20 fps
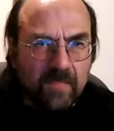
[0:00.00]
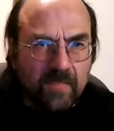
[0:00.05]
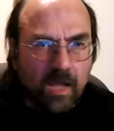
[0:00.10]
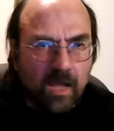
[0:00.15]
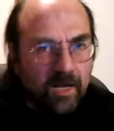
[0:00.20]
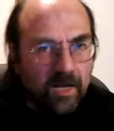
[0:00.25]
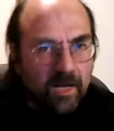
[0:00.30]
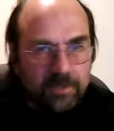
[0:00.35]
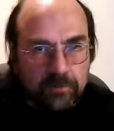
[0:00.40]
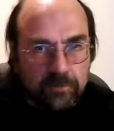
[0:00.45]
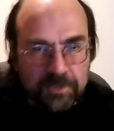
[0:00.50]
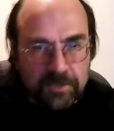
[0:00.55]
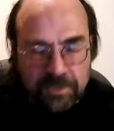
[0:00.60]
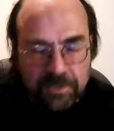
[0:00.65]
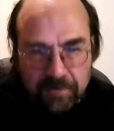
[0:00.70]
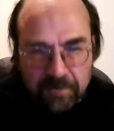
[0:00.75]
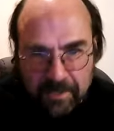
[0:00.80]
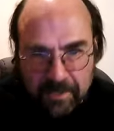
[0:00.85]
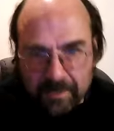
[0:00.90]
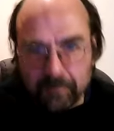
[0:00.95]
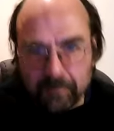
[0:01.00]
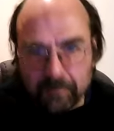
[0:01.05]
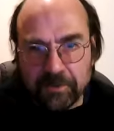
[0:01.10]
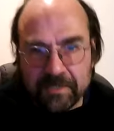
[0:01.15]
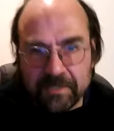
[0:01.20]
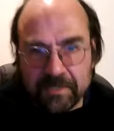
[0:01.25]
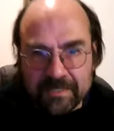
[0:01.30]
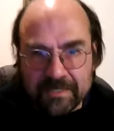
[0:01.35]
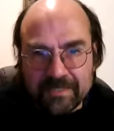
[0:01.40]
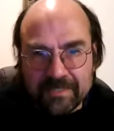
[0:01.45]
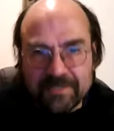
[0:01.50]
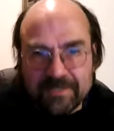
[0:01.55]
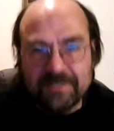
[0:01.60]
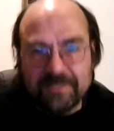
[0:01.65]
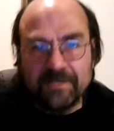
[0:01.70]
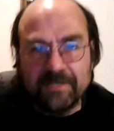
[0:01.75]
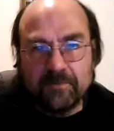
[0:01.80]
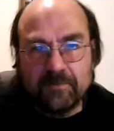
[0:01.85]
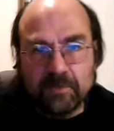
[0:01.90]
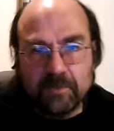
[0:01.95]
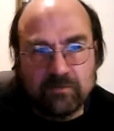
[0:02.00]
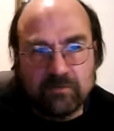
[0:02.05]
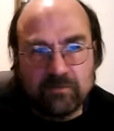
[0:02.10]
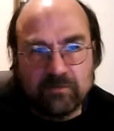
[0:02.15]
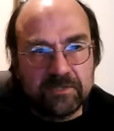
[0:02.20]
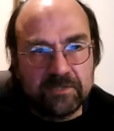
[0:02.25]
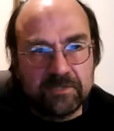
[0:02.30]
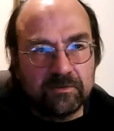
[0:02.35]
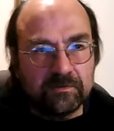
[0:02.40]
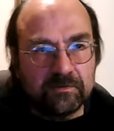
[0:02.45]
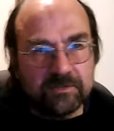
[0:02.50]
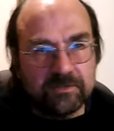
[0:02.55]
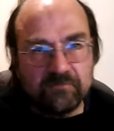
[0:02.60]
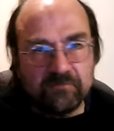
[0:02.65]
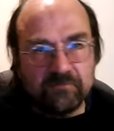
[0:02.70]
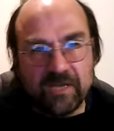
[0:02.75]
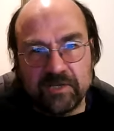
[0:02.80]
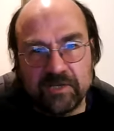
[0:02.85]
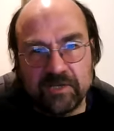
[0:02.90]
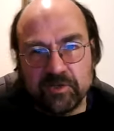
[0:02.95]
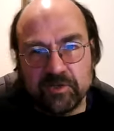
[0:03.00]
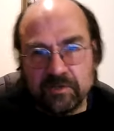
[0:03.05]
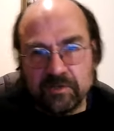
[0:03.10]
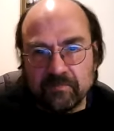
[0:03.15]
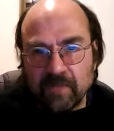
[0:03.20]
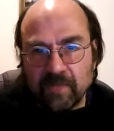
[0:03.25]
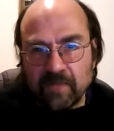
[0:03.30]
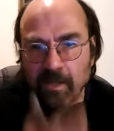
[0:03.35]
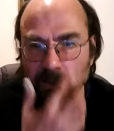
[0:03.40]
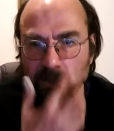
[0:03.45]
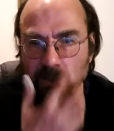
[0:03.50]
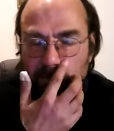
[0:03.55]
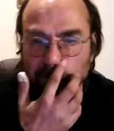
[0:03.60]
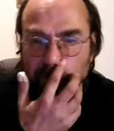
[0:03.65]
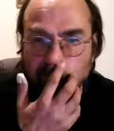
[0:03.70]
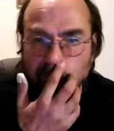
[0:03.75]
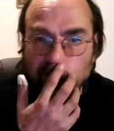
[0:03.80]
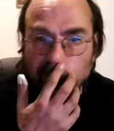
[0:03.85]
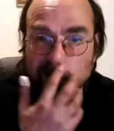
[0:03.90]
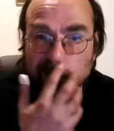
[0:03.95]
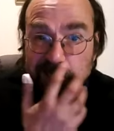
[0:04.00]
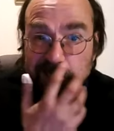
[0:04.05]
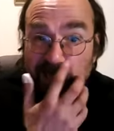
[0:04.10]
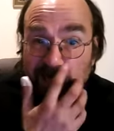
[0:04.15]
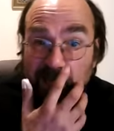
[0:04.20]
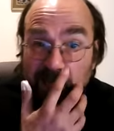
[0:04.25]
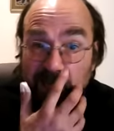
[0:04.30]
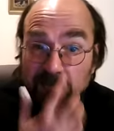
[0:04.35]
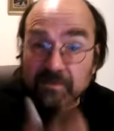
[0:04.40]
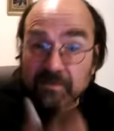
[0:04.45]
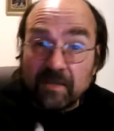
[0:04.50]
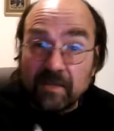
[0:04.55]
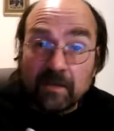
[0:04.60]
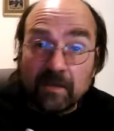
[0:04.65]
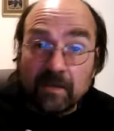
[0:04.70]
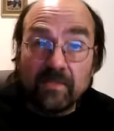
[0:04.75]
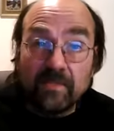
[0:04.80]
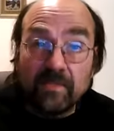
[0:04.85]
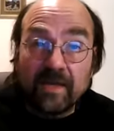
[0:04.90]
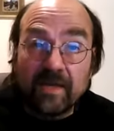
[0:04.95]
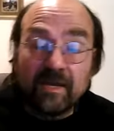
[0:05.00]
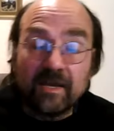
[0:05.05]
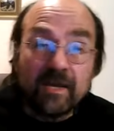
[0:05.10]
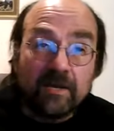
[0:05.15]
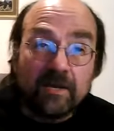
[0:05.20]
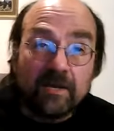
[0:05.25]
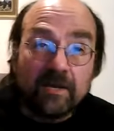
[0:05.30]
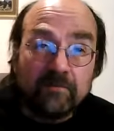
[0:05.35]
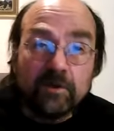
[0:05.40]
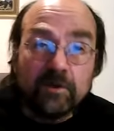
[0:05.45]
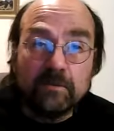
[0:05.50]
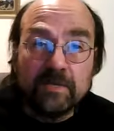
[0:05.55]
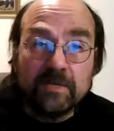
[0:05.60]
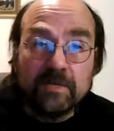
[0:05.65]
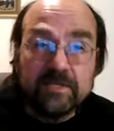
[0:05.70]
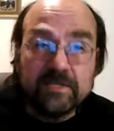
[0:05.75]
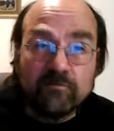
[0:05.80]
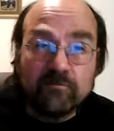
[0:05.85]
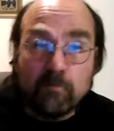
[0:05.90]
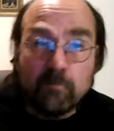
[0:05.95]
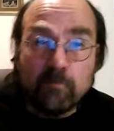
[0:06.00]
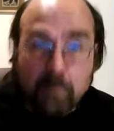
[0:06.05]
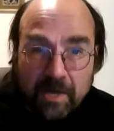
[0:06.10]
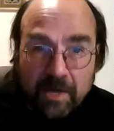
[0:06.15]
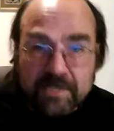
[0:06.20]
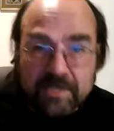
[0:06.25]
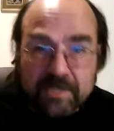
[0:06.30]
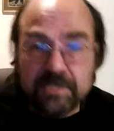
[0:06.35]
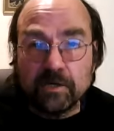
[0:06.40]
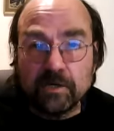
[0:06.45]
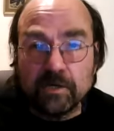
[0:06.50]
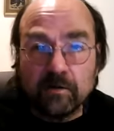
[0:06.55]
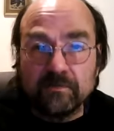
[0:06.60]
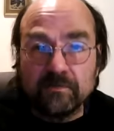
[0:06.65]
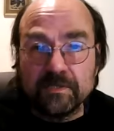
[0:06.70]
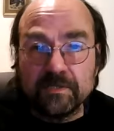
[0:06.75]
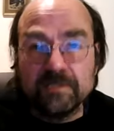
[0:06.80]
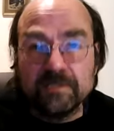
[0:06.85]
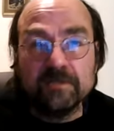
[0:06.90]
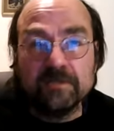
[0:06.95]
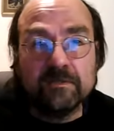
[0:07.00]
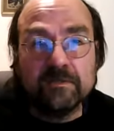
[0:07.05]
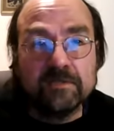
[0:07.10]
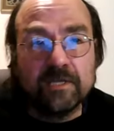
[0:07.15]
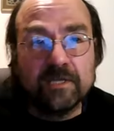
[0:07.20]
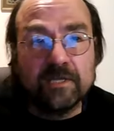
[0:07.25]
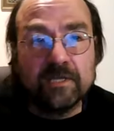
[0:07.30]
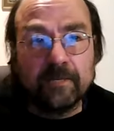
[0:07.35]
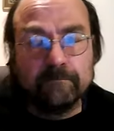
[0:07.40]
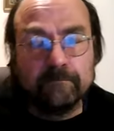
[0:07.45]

I don't want to do that. I want to stick with the practical direction. But practically, I think that kind of argument is a reminder of uncertainty.